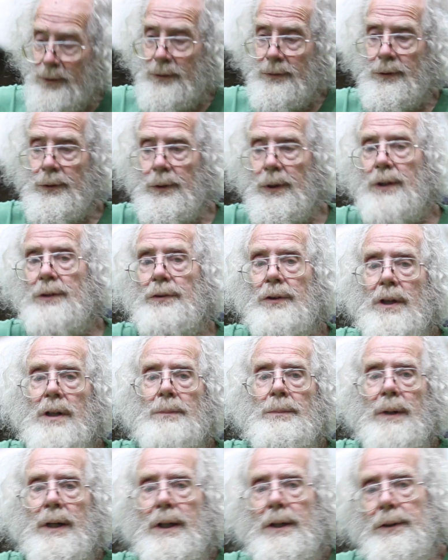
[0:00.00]
of grizzly
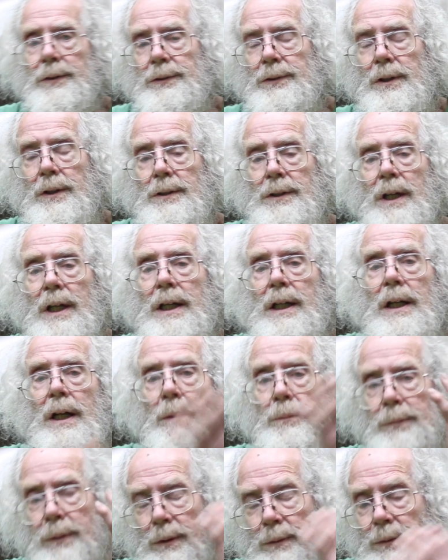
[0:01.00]
bears to dig it
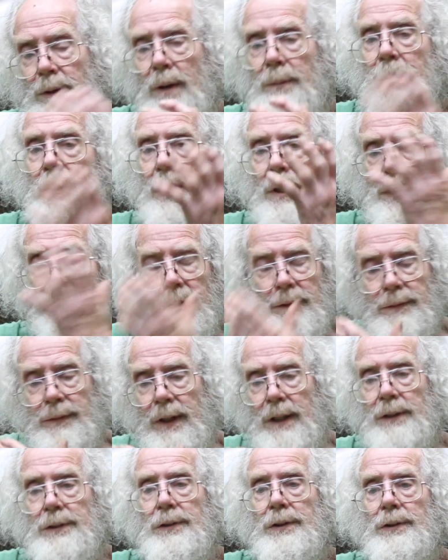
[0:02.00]
up and rub it on their
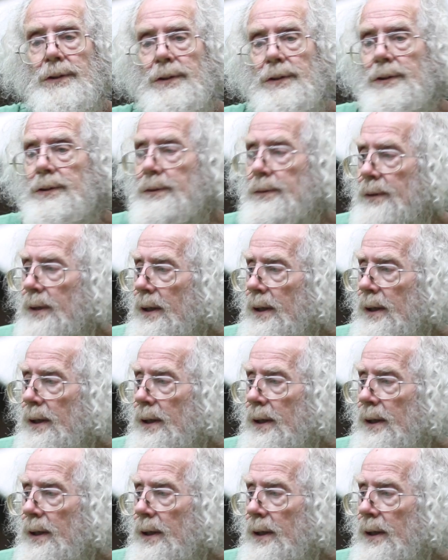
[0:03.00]
faces.